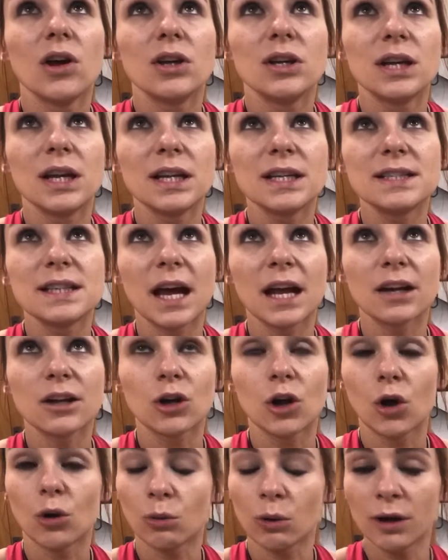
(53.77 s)
nearly 10
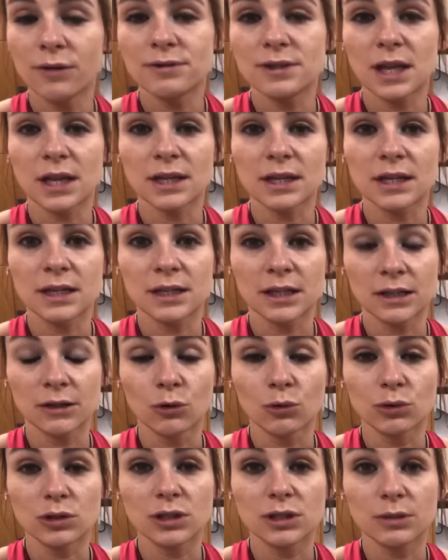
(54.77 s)
o'clock, what I've done in
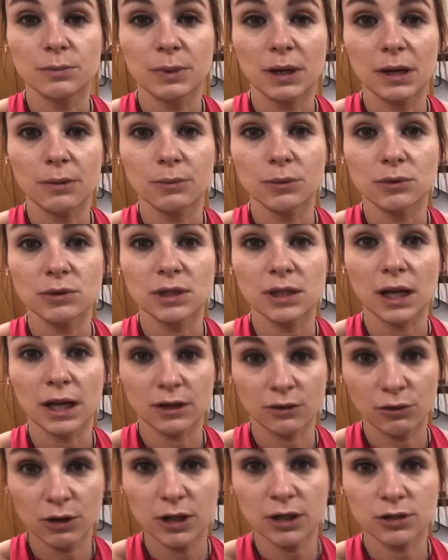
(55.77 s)
order to be able to
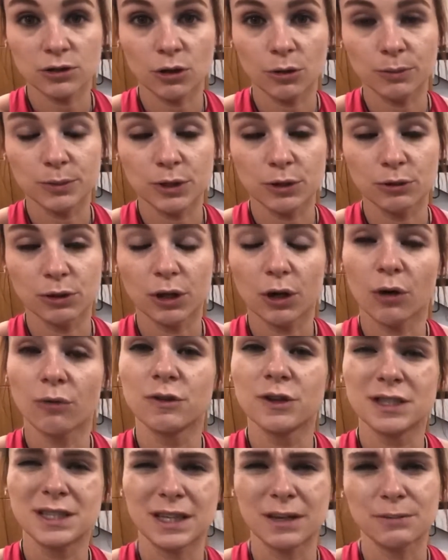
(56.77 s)
like create this opportunity,
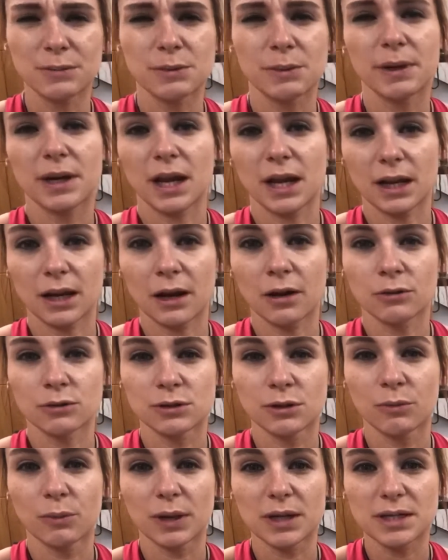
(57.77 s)
obviously I'm spending eight
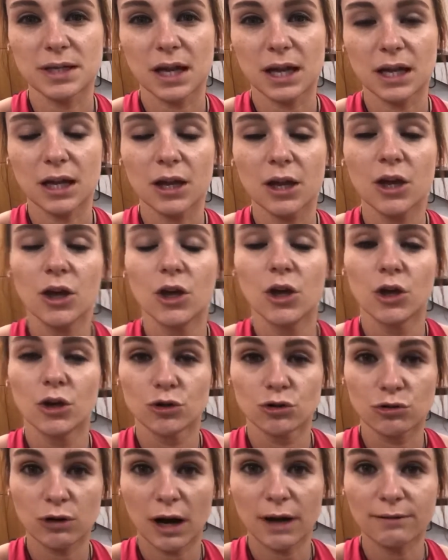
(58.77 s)
hours of my day
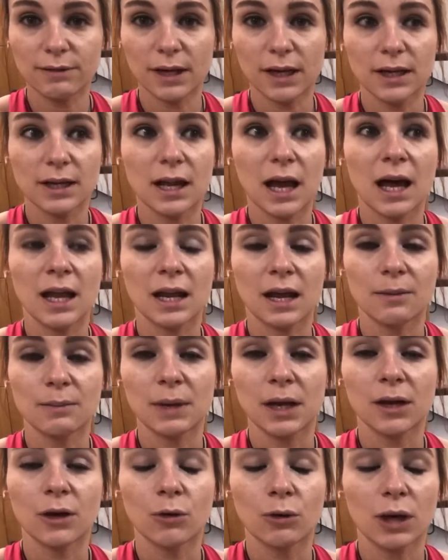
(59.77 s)
traveling and I'm
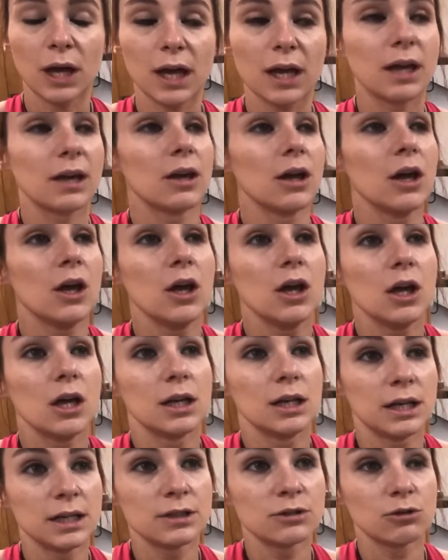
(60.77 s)
like, okay,
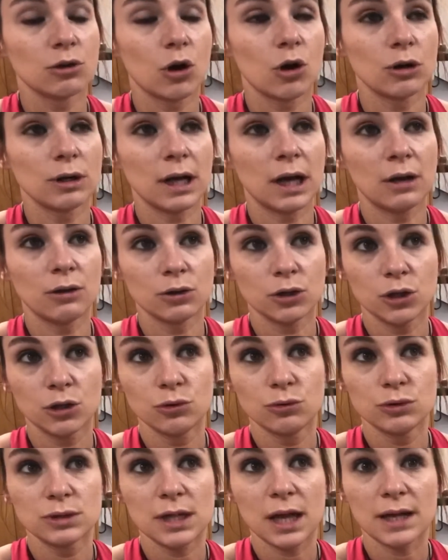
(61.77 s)
later on I'll
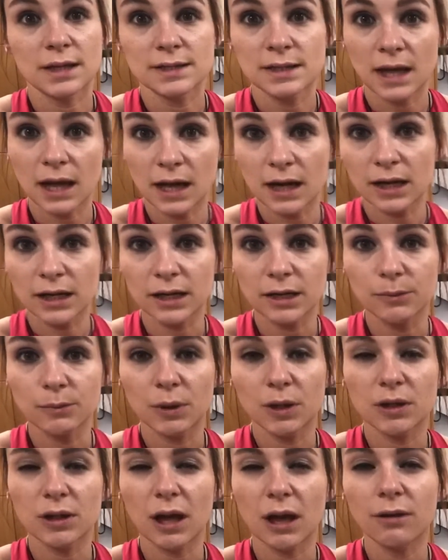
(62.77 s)
use that
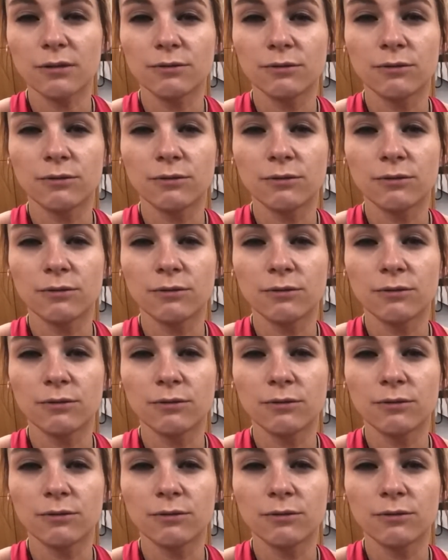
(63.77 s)
time, that